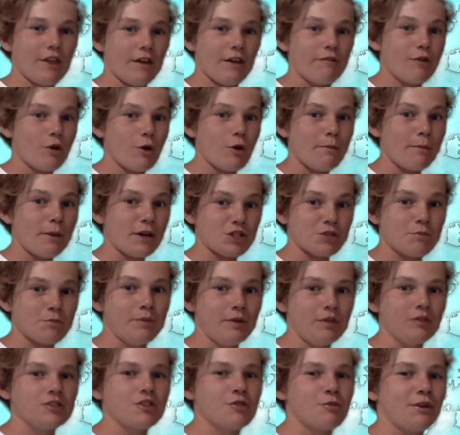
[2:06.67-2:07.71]
They're very much
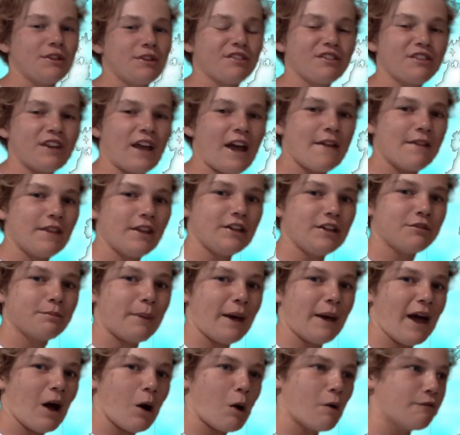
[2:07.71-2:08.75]
built to withstand these
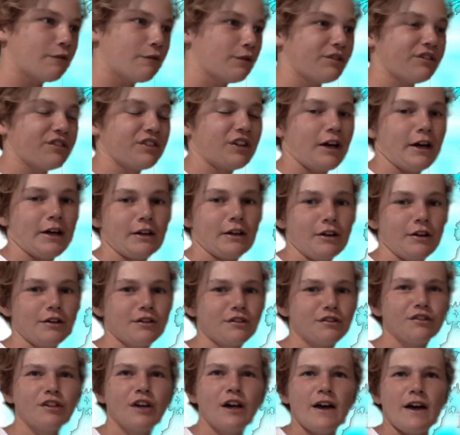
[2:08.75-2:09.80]
powerful
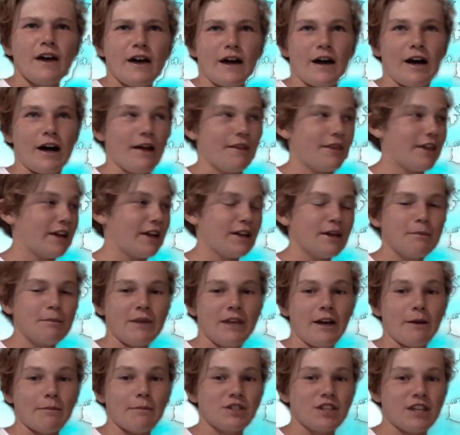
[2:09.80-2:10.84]
cyclones that can
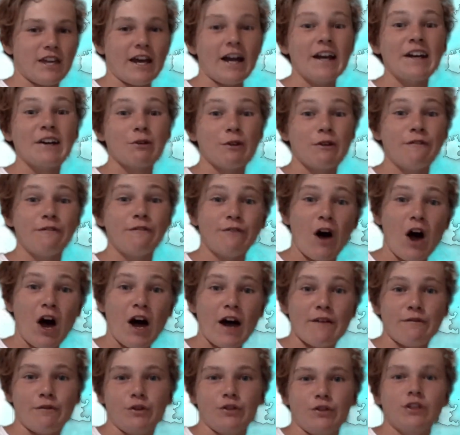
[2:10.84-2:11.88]
be up to Category
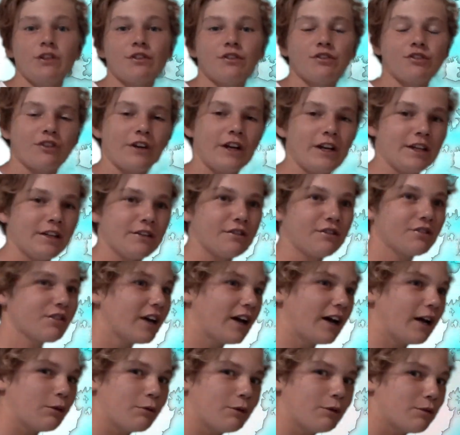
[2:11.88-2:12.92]
5 on the Australian
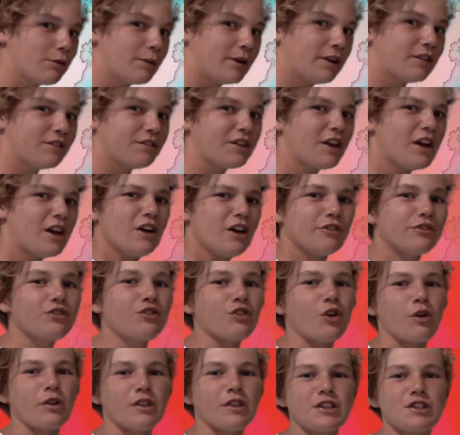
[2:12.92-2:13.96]
scale, with winds
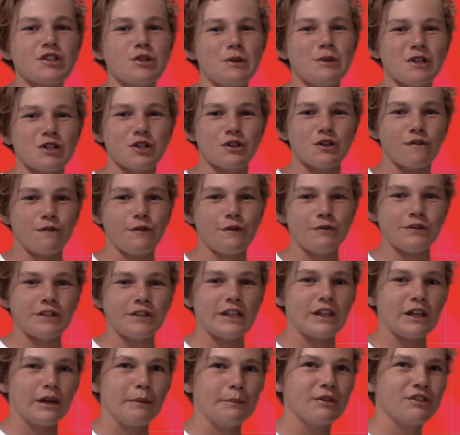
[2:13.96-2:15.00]
stronger than 250
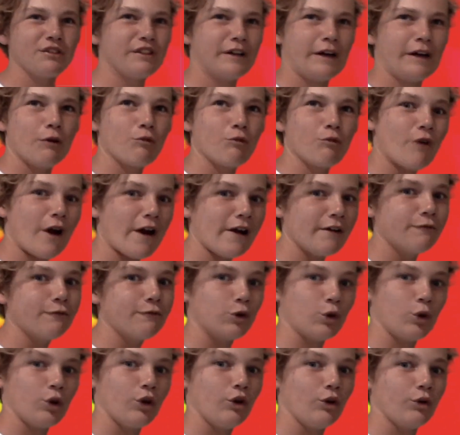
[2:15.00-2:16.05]
kilometres an hour.
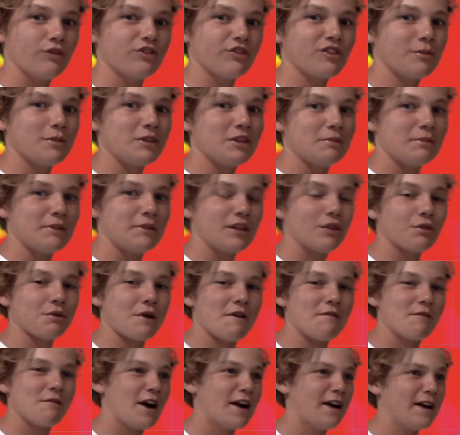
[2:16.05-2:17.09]
Rainfall looks to be the big
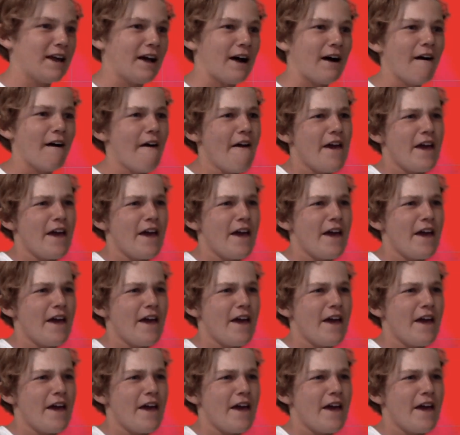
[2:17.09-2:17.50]
threat right now.